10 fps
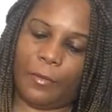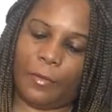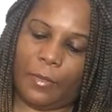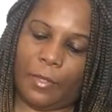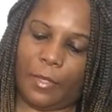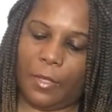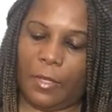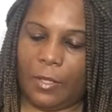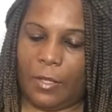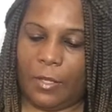
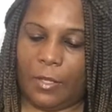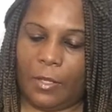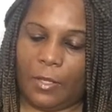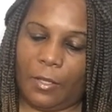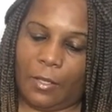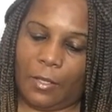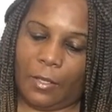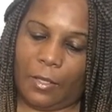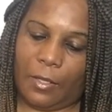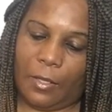
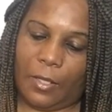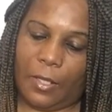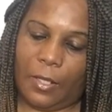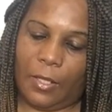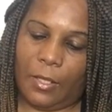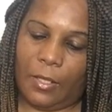Nobody speaks.